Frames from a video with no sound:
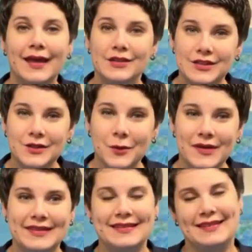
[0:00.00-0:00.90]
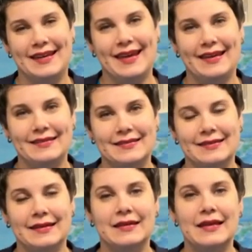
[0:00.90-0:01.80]
Do you know what today is?
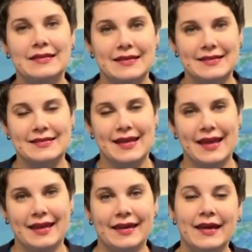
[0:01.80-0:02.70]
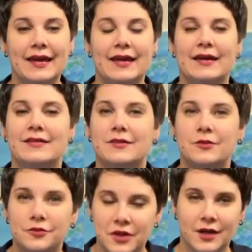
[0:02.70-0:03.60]
Today is
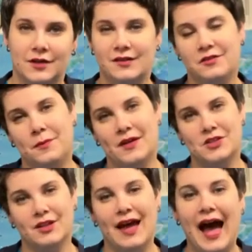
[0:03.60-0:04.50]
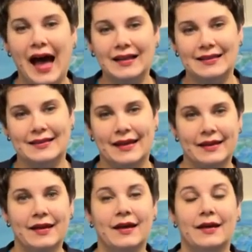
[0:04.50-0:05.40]
a very special holiday
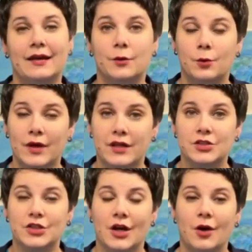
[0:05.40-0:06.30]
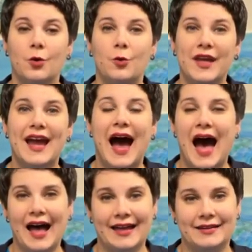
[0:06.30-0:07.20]
in which we
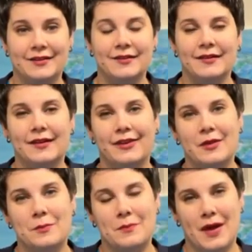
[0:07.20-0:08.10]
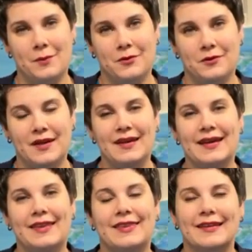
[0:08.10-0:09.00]
honor the memory,
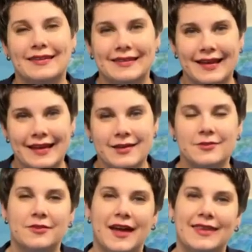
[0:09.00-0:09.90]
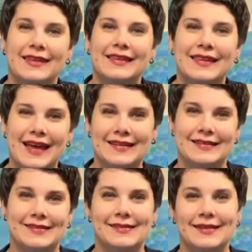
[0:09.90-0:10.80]
the life, and the
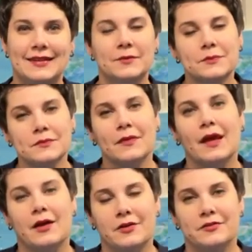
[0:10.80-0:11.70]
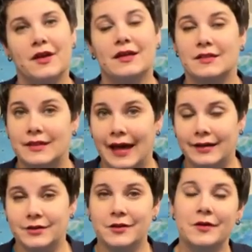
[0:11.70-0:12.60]
legacy of
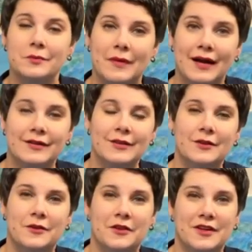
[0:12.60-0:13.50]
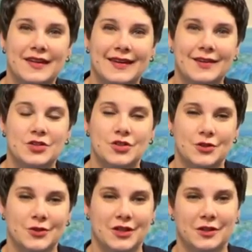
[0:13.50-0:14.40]
Dr. Martin Luther King
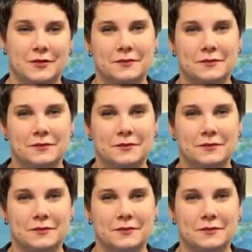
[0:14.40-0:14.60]
Jr.